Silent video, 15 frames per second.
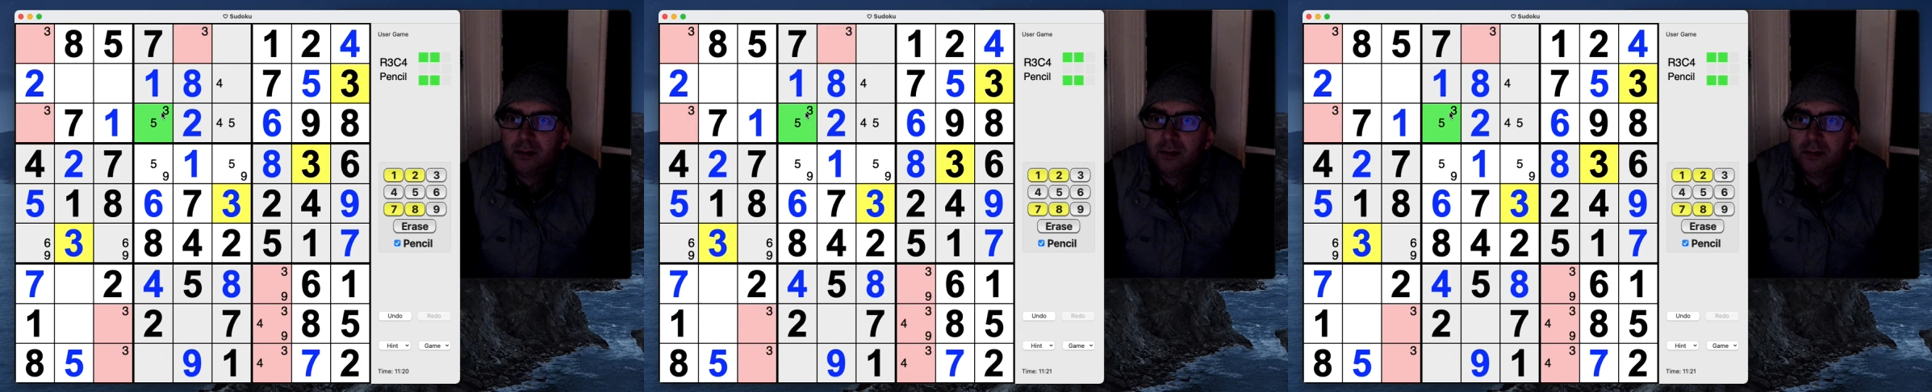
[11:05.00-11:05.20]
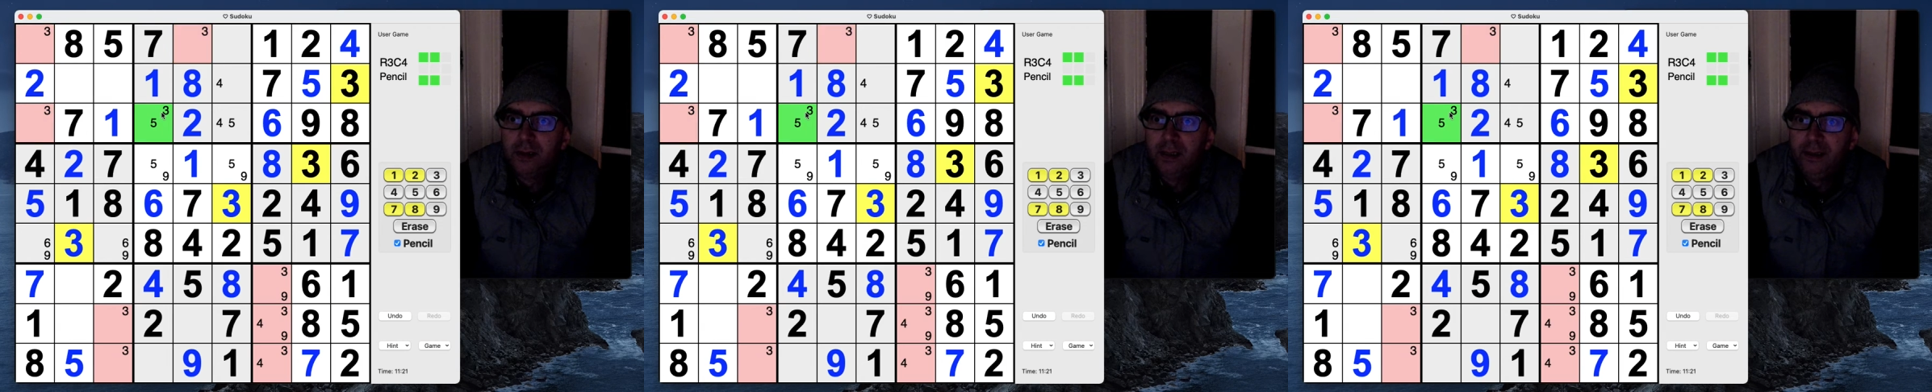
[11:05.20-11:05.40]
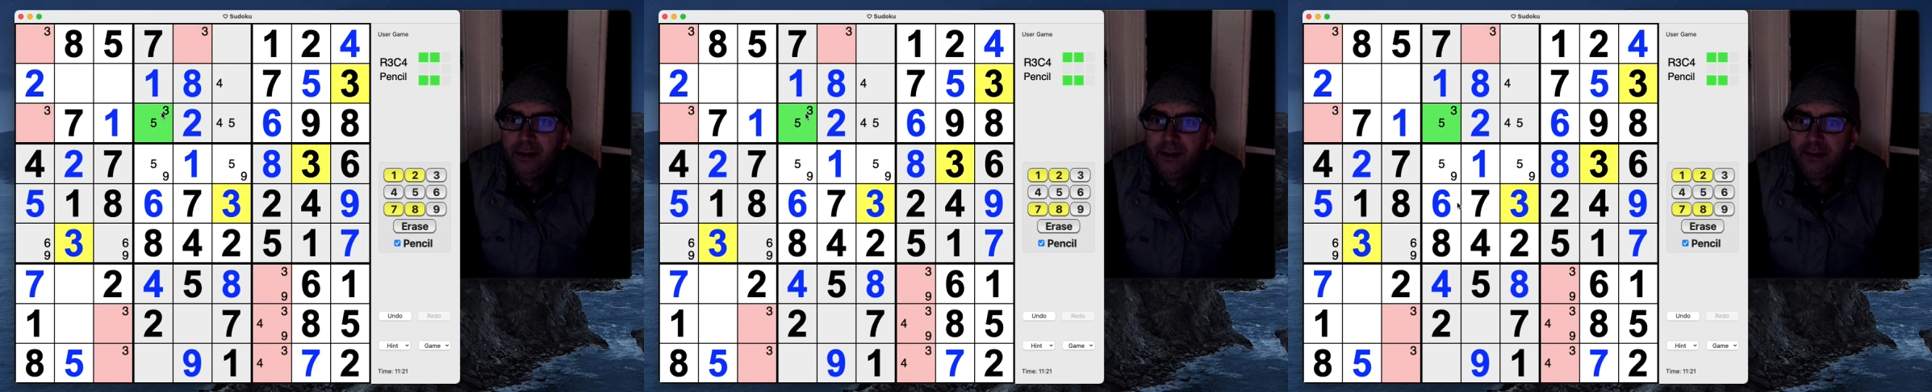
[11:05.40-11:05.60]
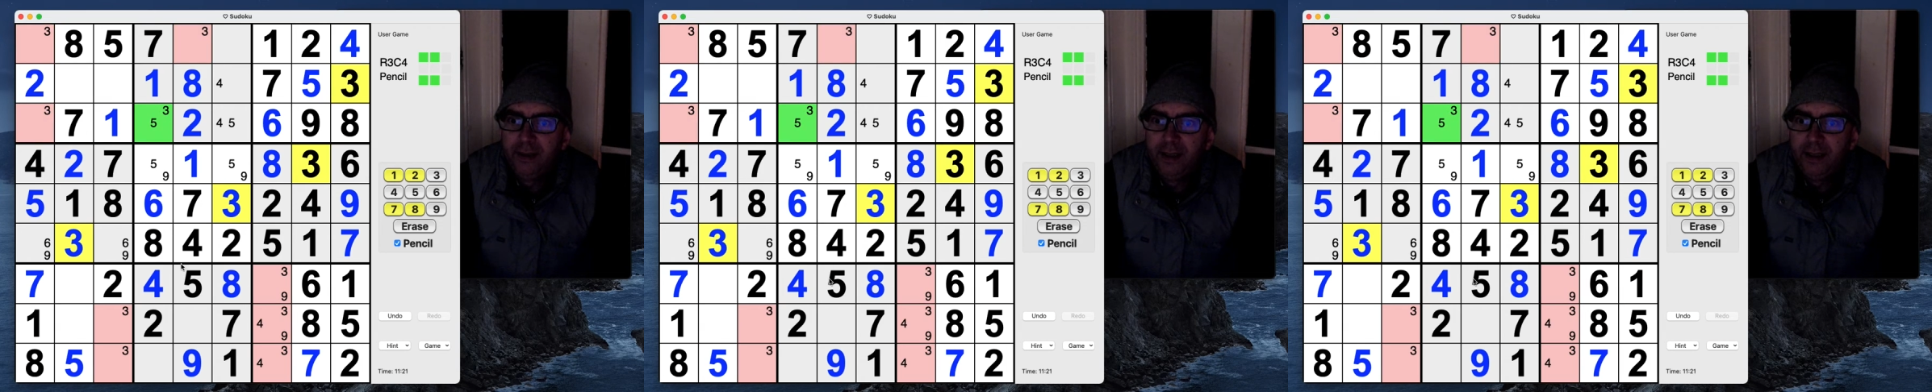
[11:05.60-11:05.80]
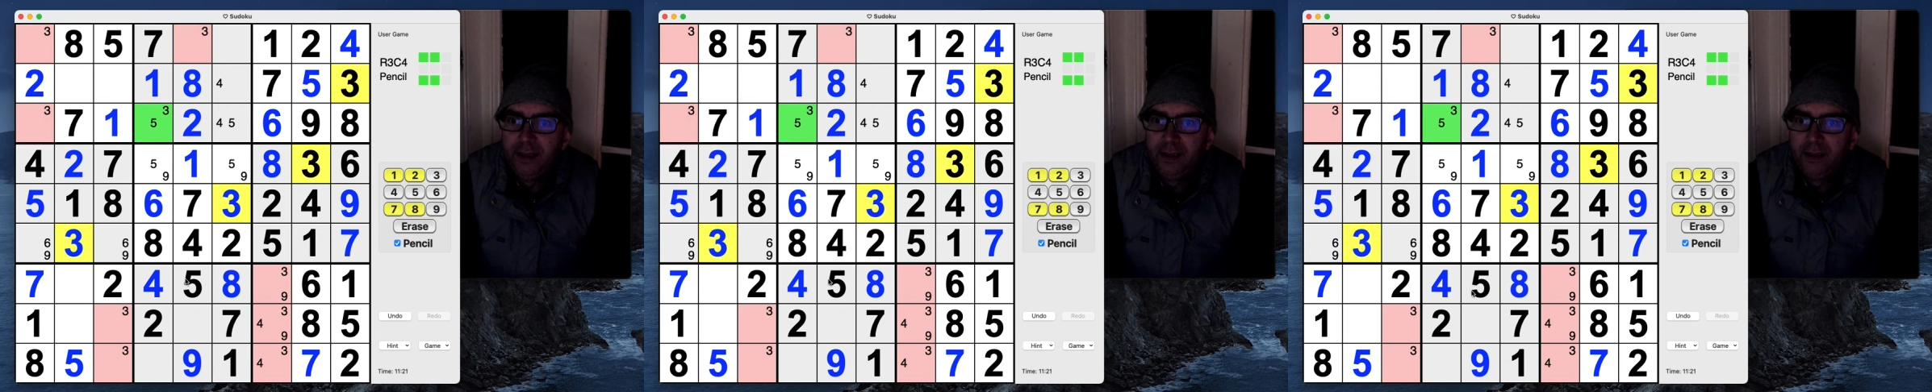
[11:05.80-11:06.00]
and
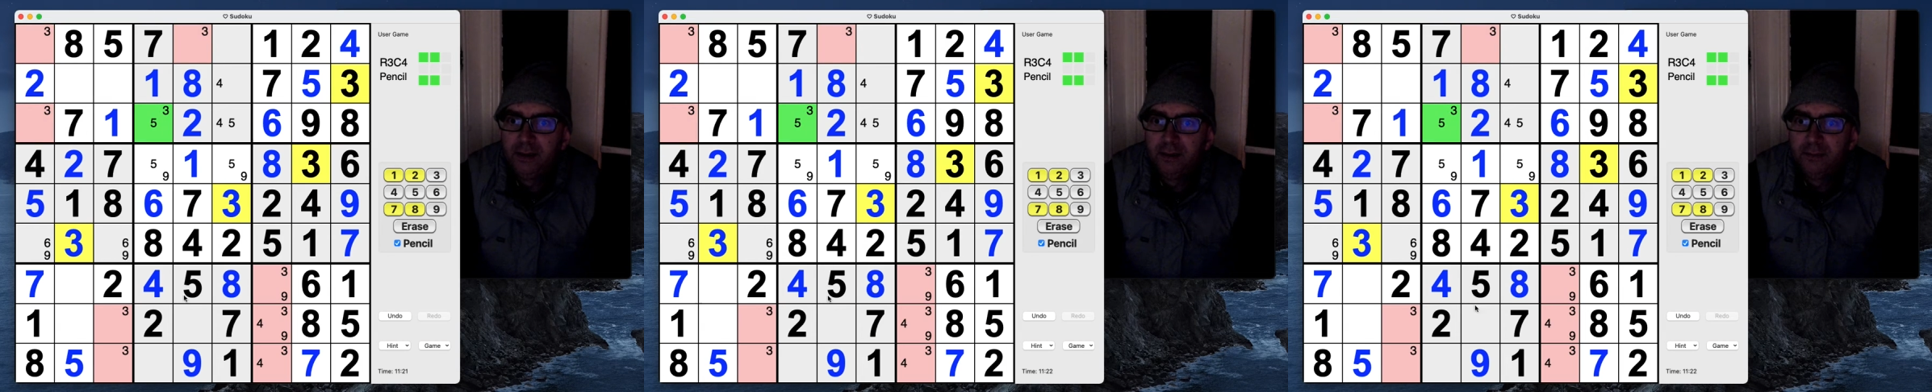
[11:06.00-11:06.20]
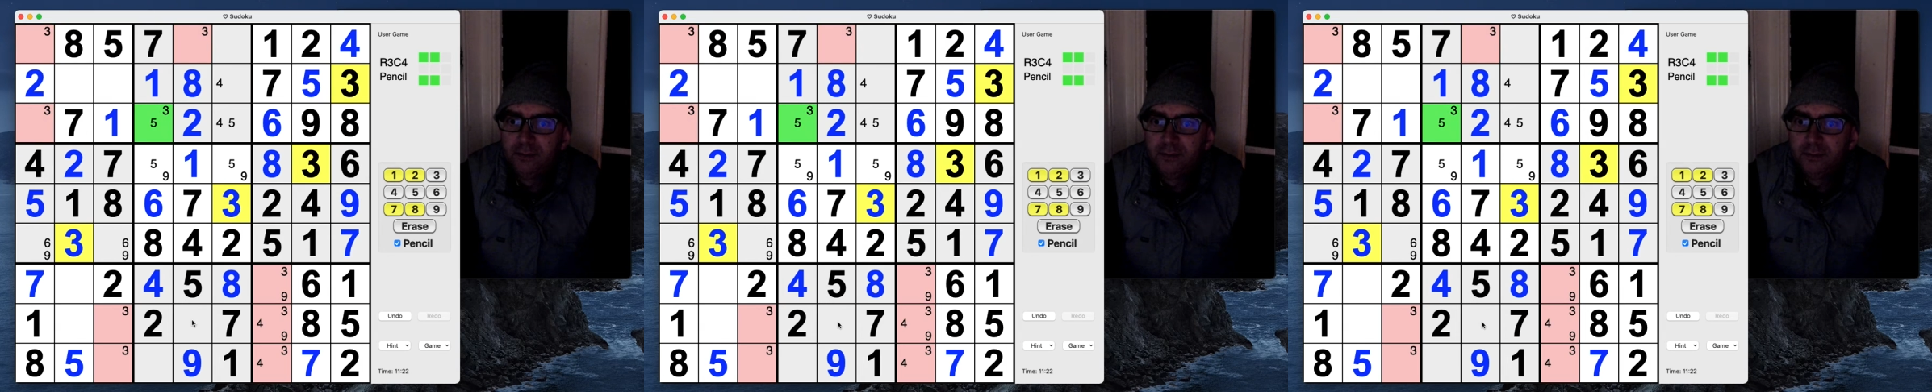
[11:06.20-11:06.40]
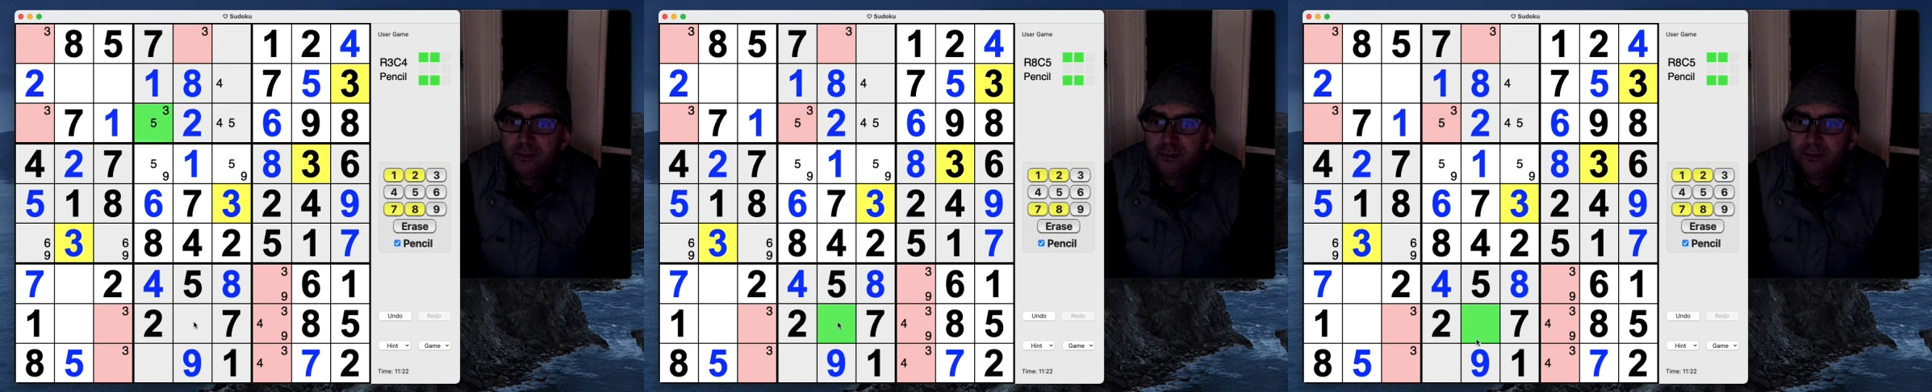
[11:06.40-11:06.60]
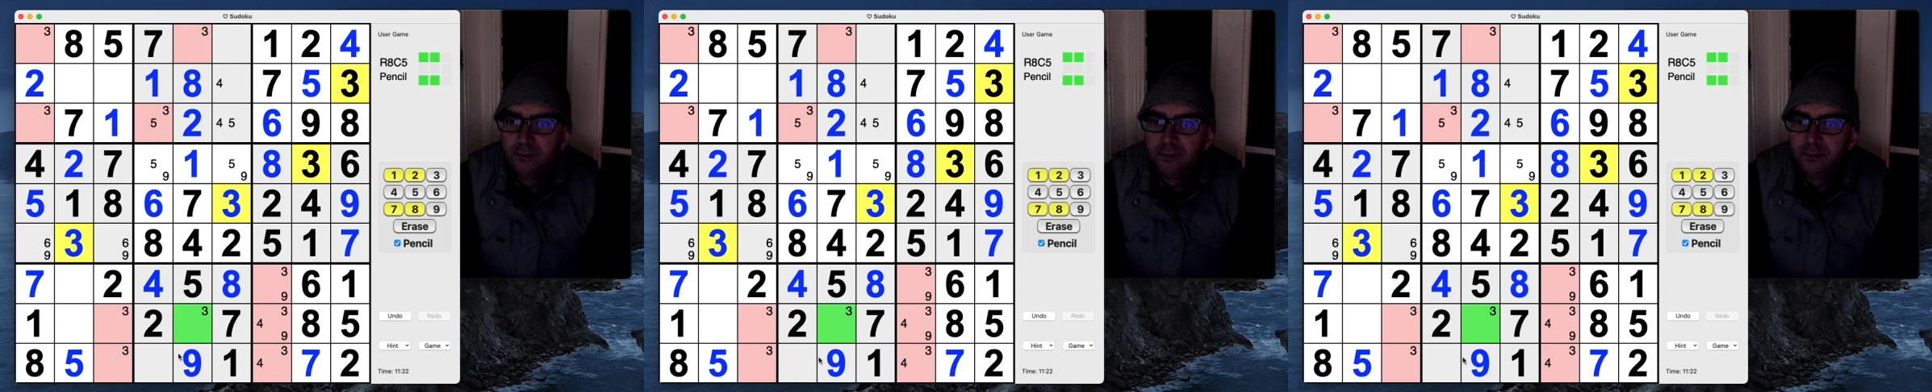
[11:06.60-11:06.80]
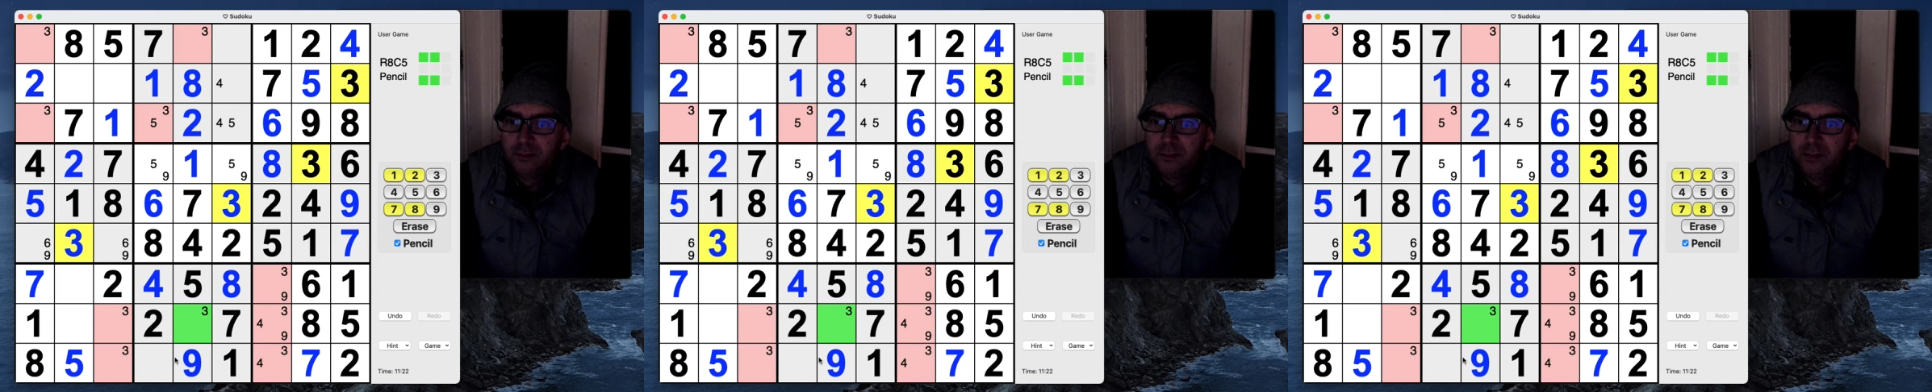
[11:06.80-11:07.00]
there
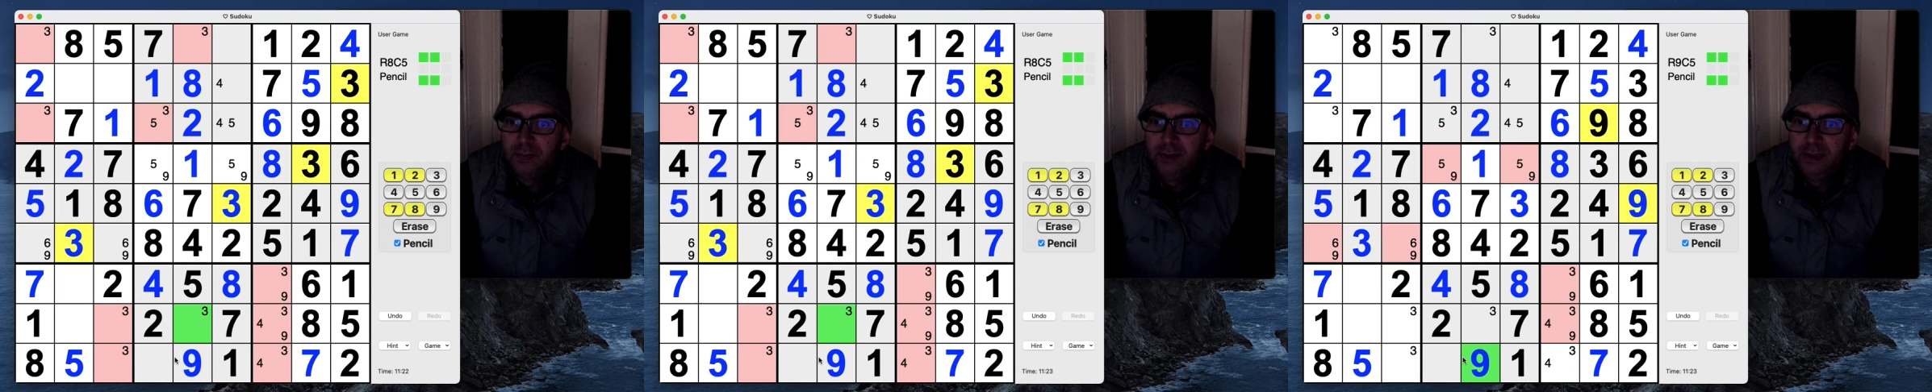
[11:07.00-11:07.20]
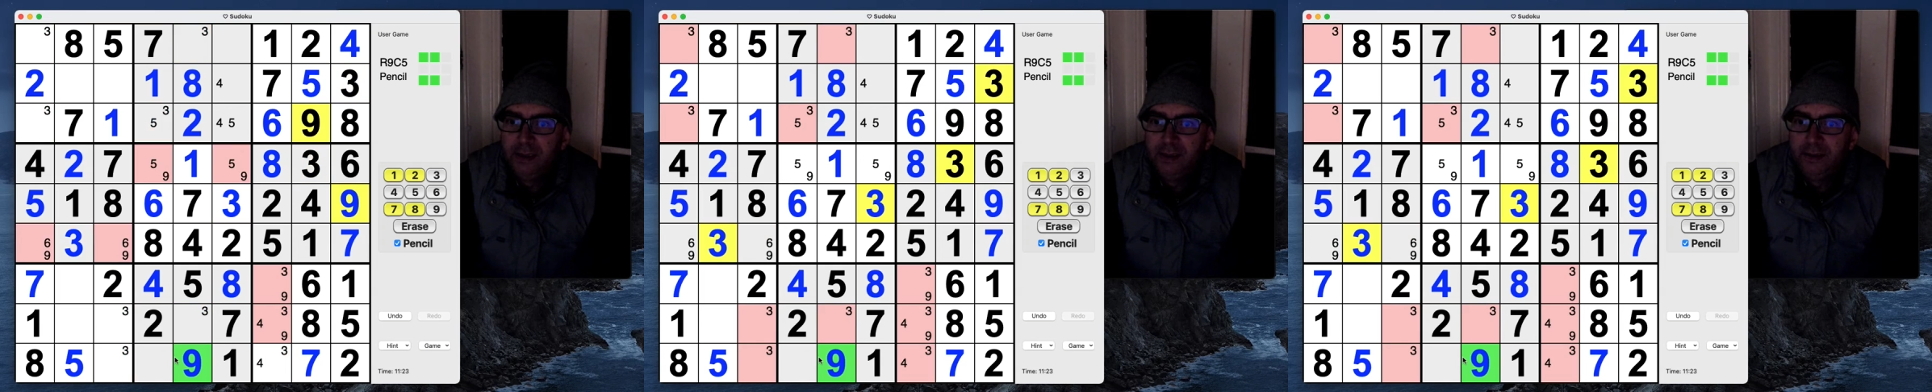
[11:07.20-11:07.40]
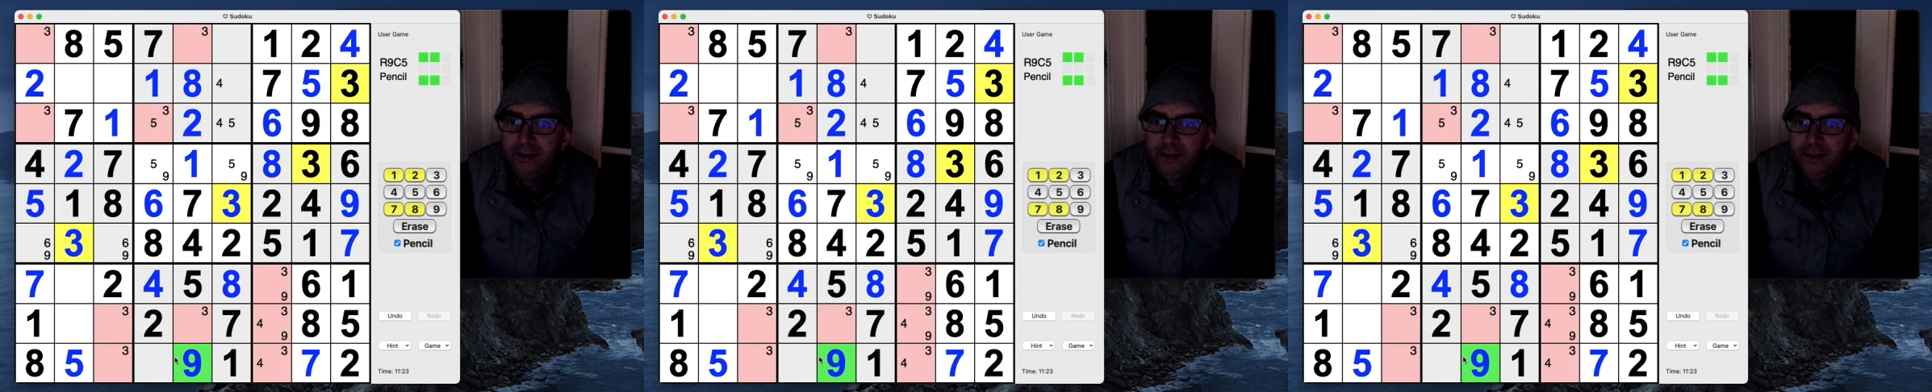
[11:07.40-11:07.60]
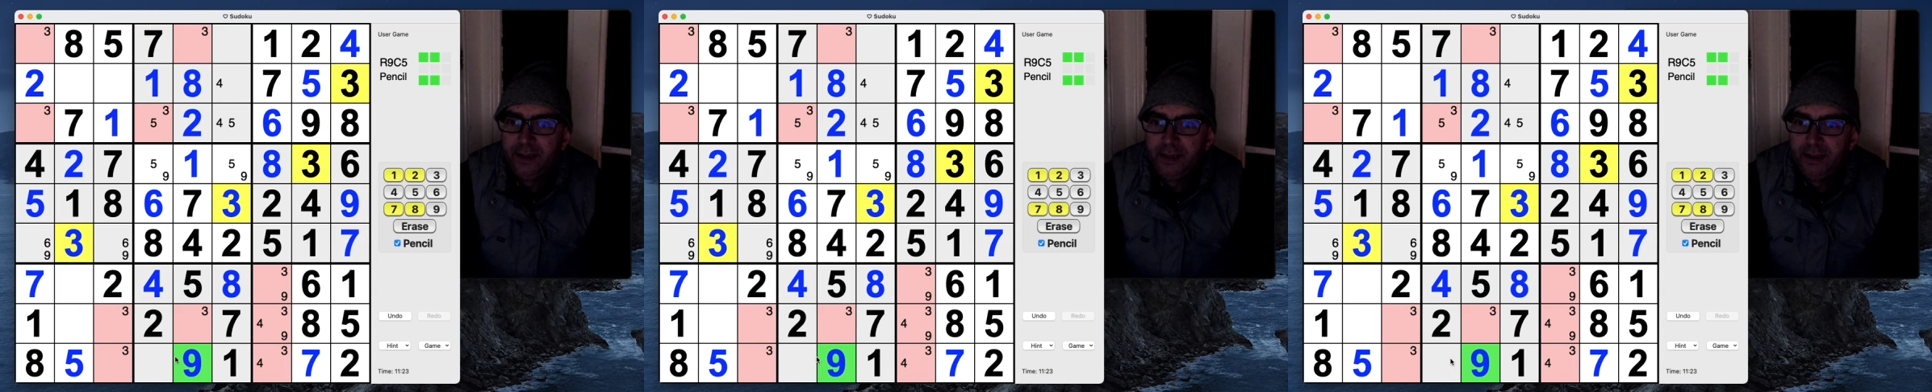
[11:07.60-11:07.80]
and there.